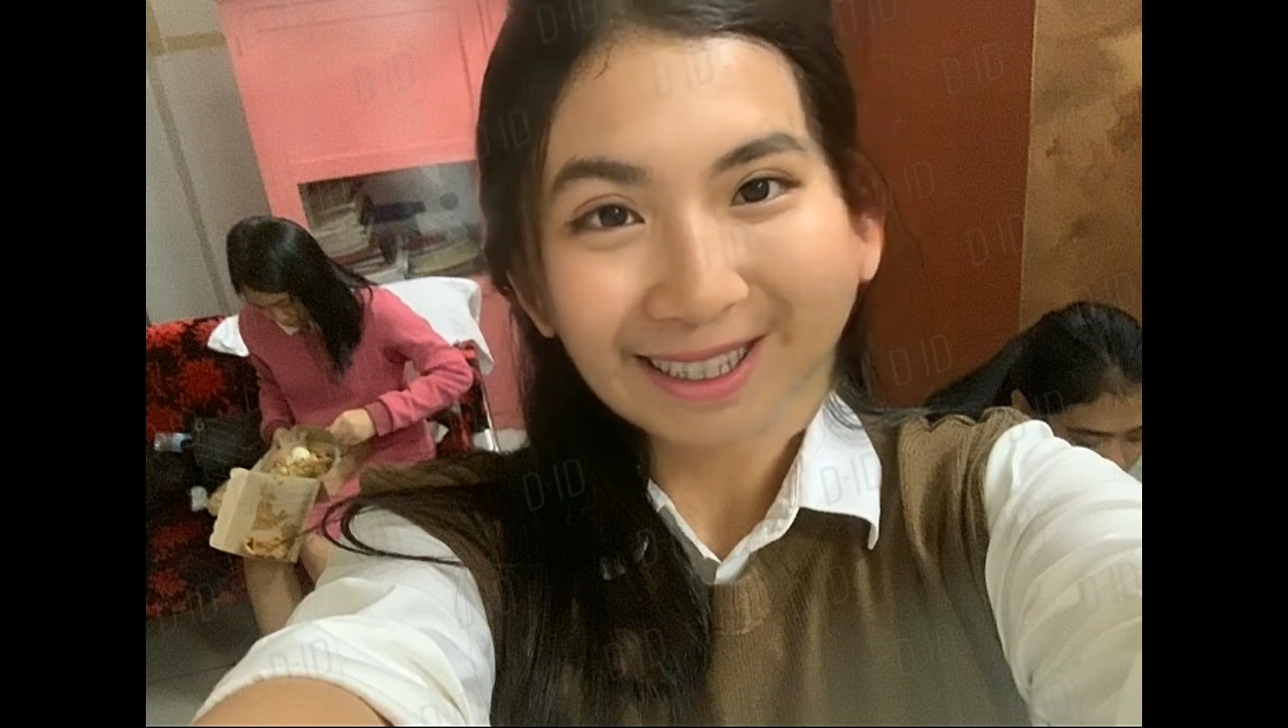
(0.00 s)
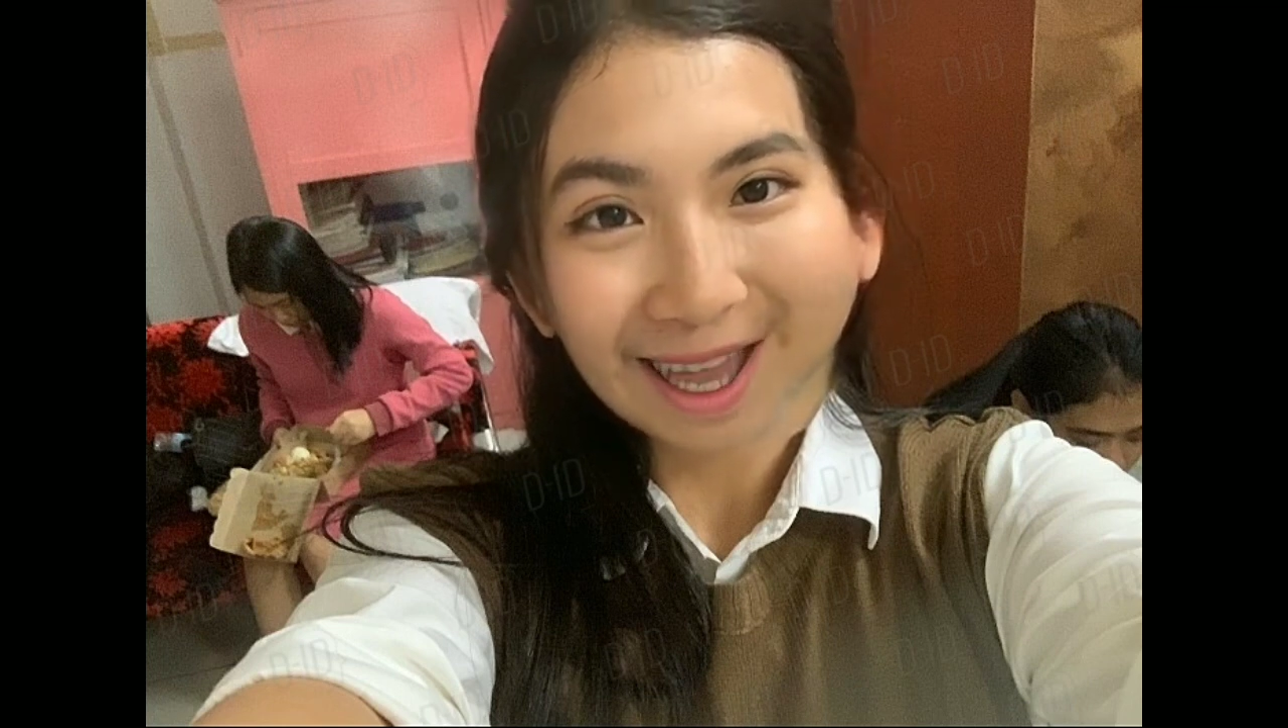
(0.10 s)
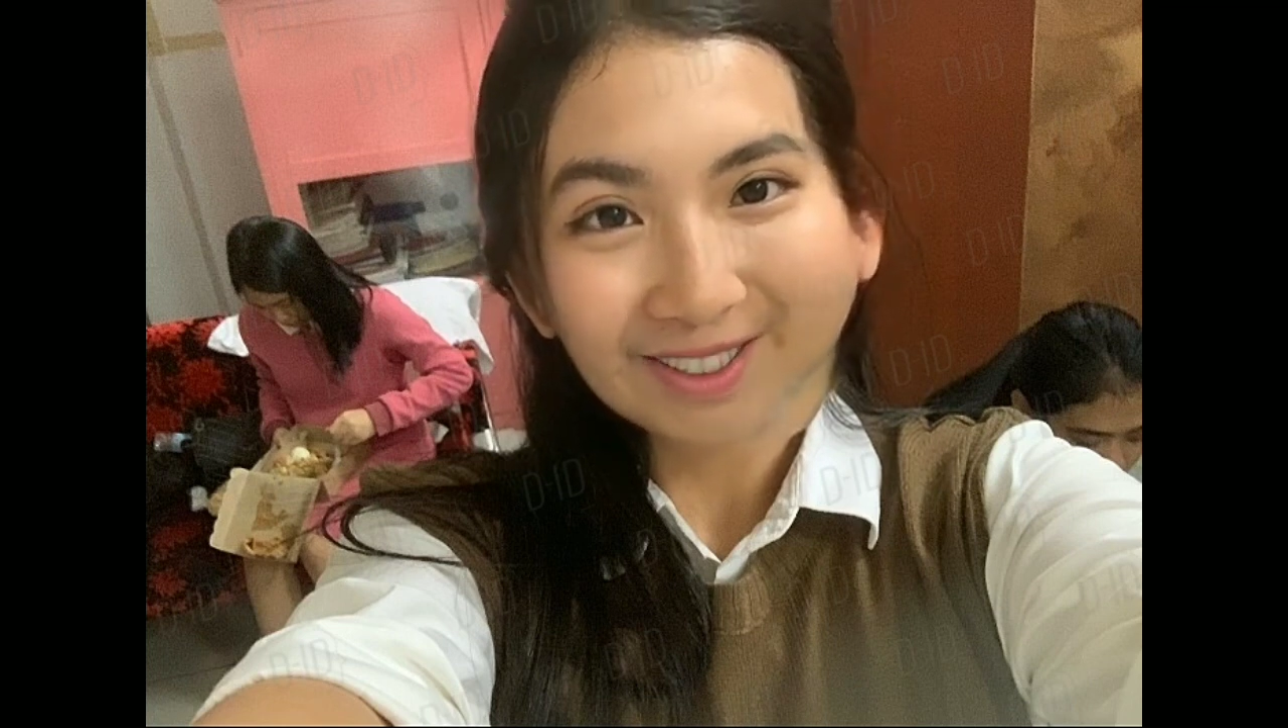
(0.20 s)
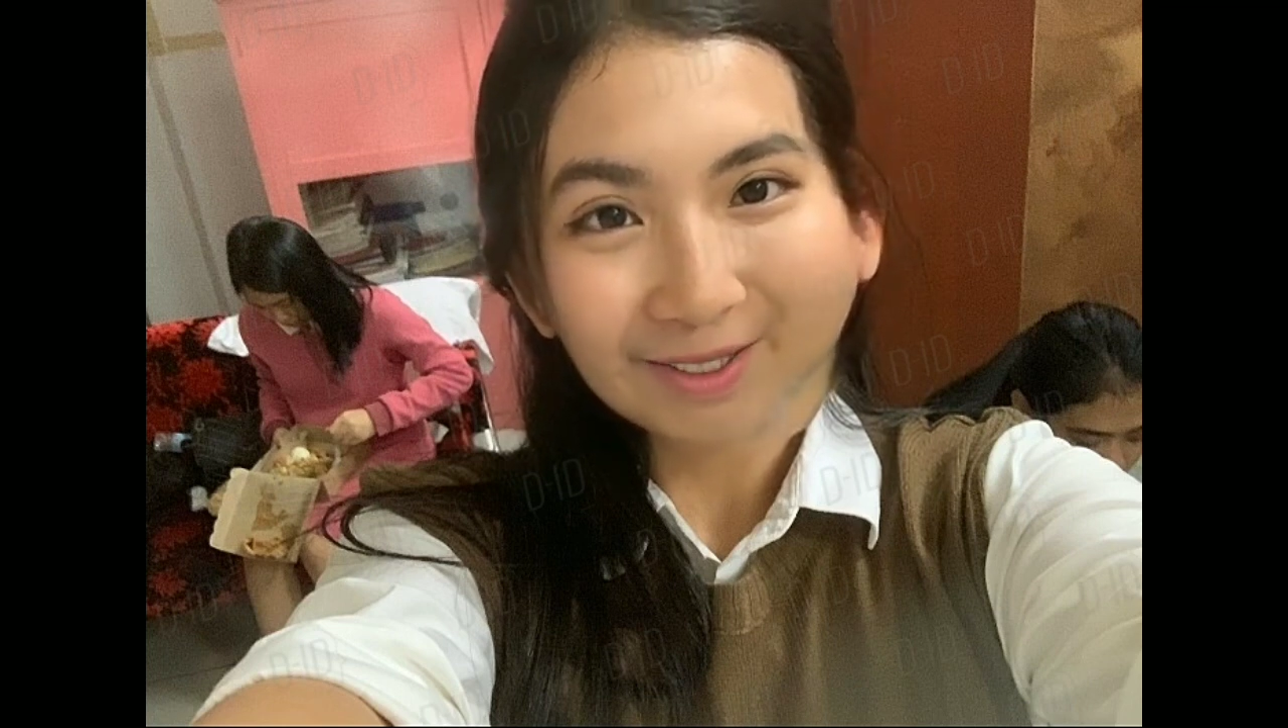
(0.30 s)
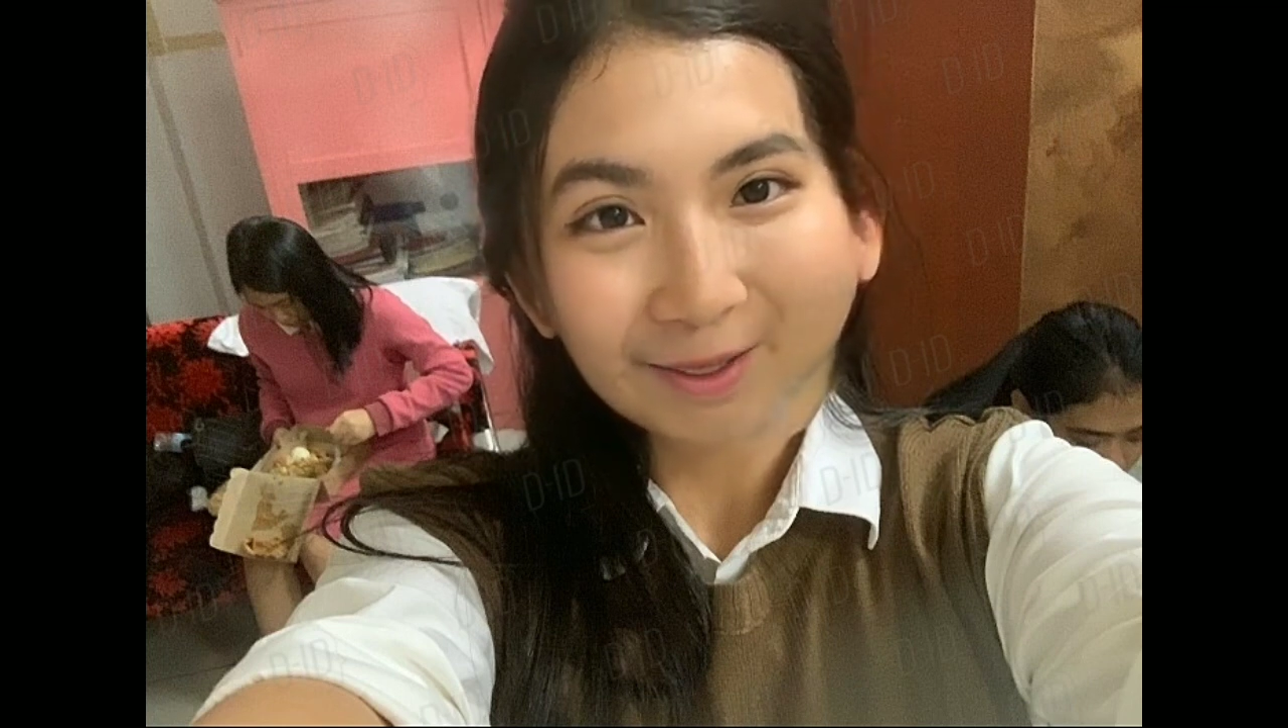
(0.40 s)
In
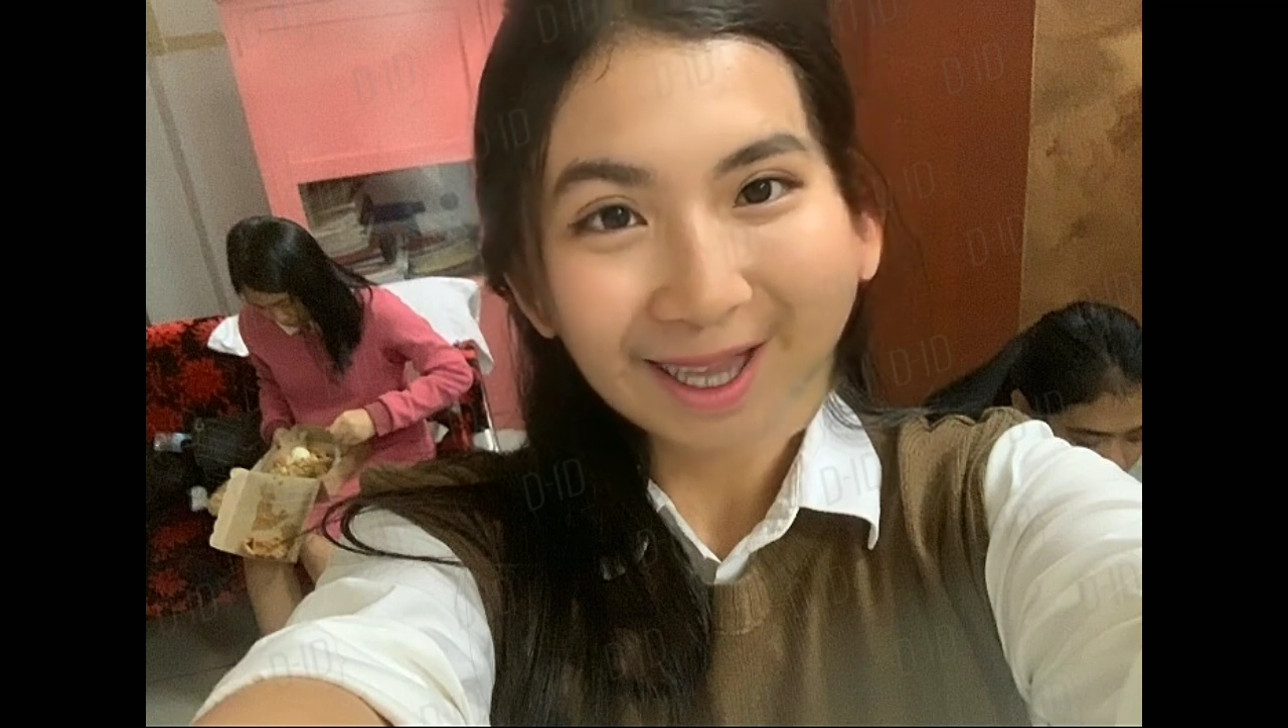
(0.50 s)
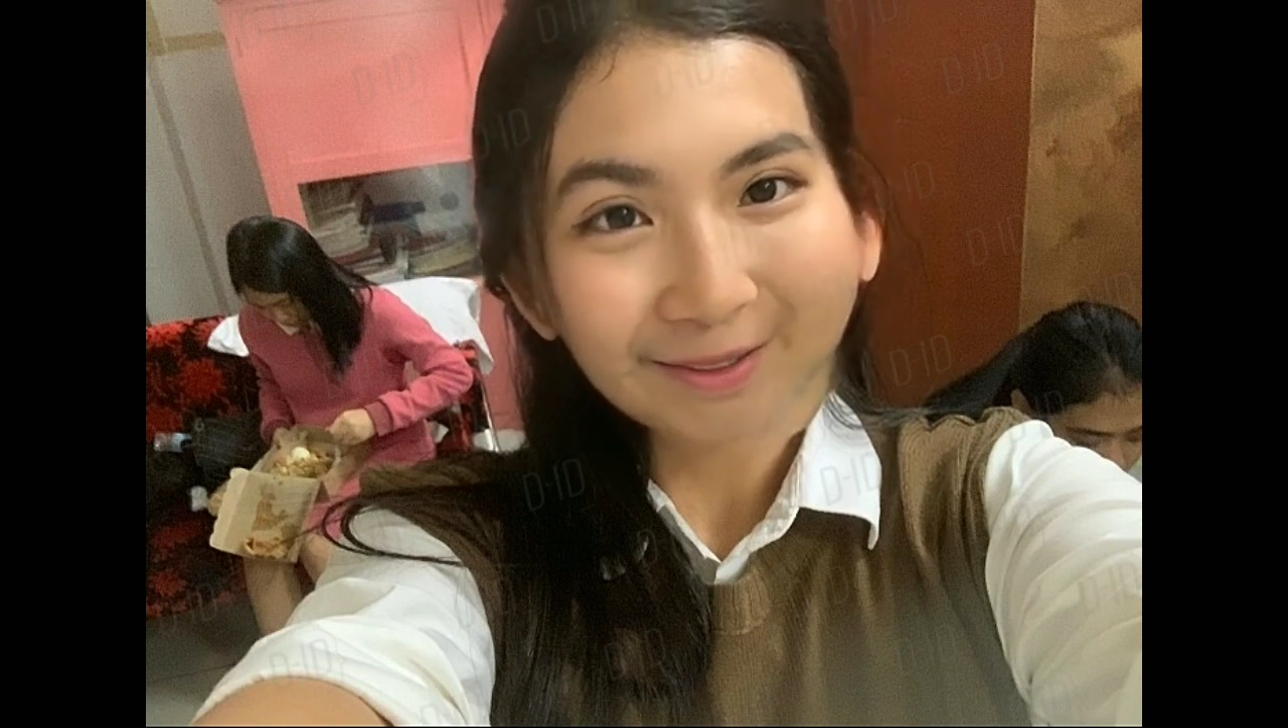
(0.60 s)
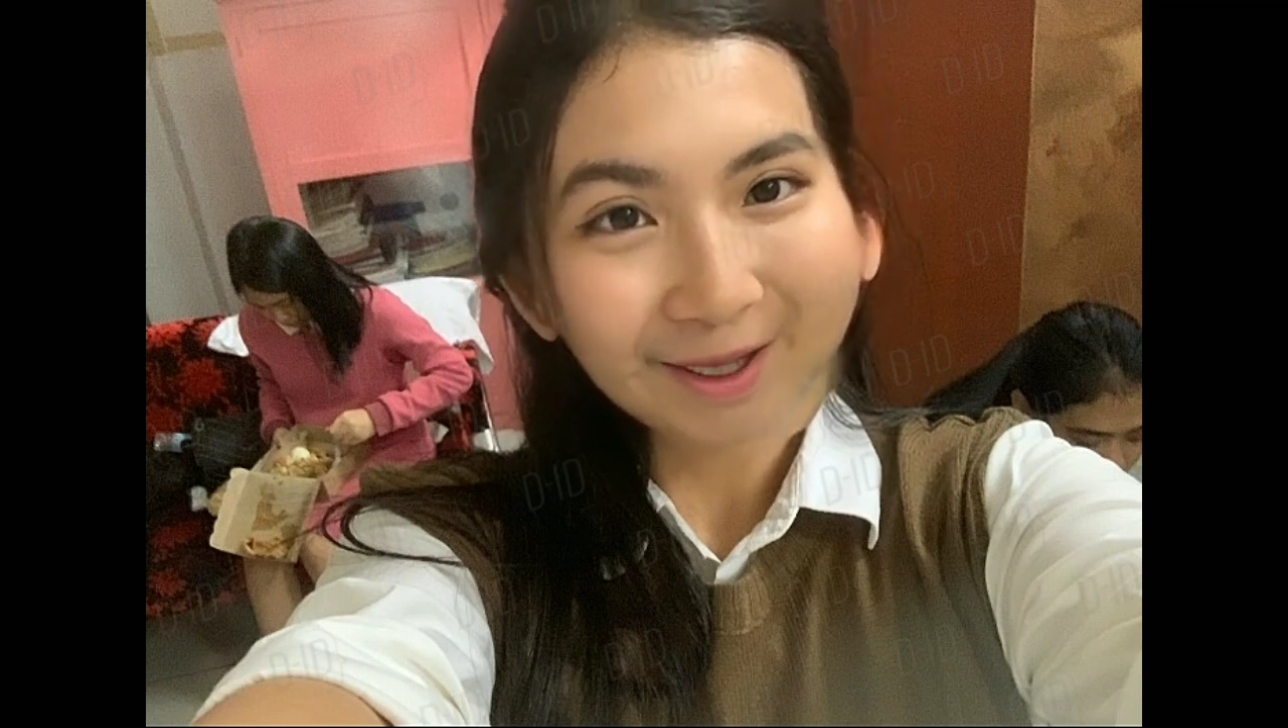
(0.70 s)
algebraic